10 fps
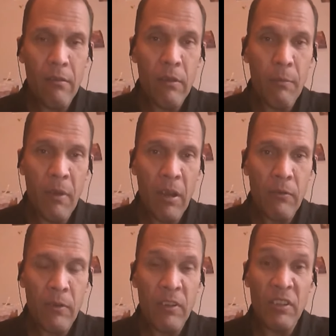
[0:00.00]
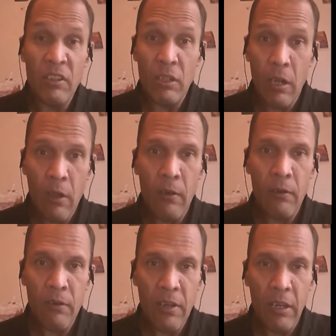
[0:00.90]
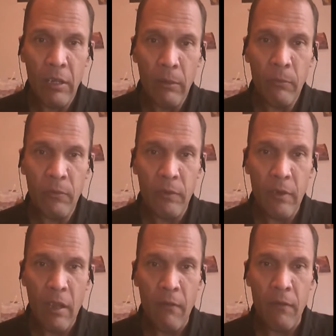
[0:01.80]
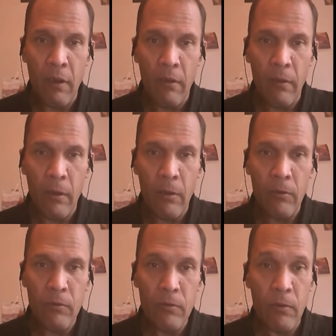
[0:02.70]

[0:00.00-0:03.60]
the Patriots and other teams have done this.